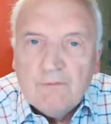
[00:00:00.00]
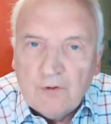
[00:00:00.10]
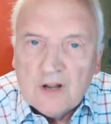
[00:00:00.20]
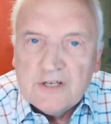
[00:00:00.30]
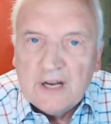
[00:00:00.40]

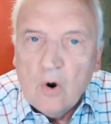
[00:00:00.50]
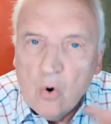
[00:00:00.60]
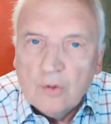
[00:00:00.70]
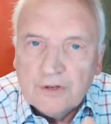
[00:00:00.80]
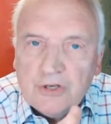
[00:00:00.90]

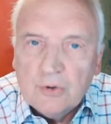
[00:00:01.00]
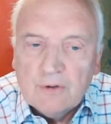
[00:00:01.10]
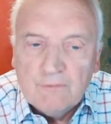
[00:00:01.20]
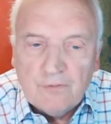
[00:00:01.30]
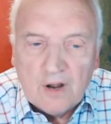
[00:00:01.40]
confronting all that
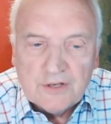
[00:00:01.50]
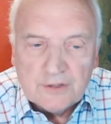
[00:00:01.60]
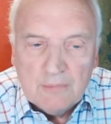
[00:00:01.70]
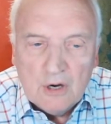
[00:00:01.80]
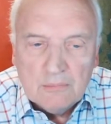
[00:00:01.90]
you
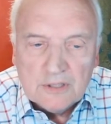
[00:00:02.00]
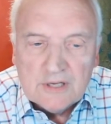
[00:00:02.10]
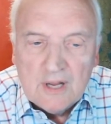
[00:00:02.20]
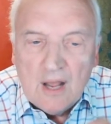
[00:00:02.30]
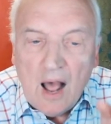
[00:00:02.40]
confront at the
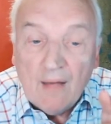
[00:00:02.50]
moment?